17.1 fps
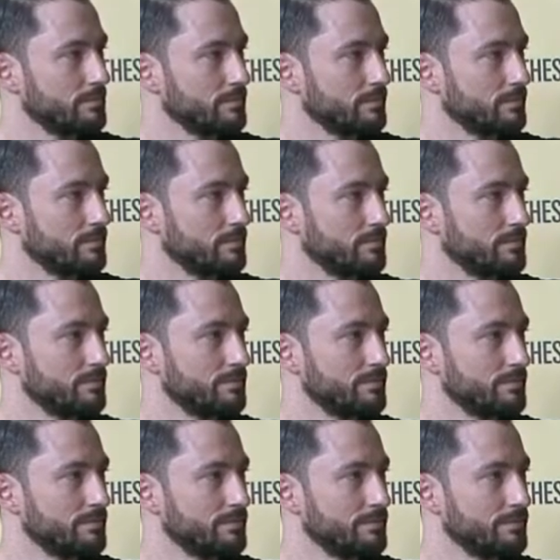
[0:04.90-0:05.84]

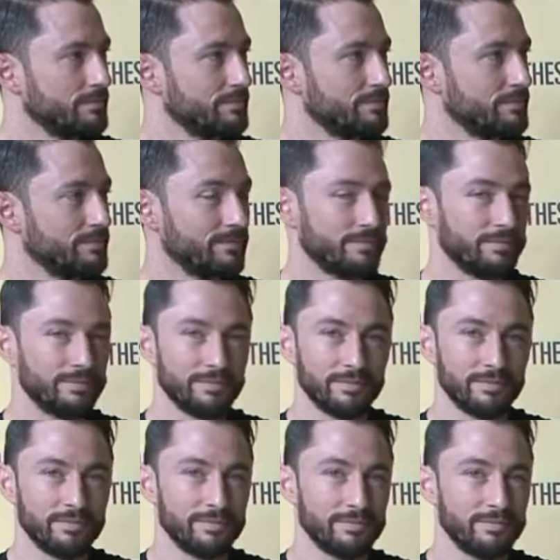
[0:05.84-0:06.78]

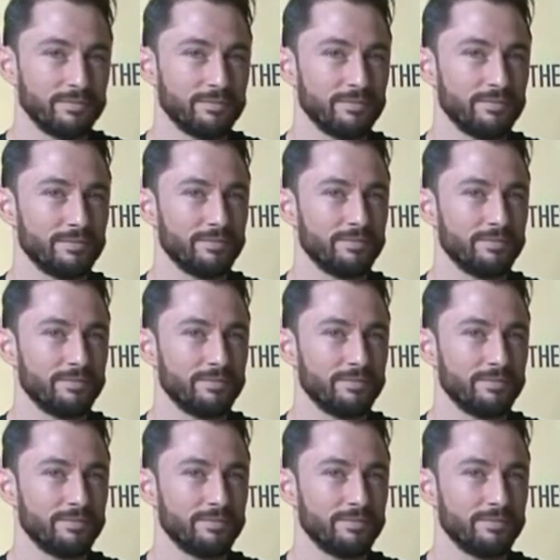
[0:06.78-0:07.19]
(not speaking)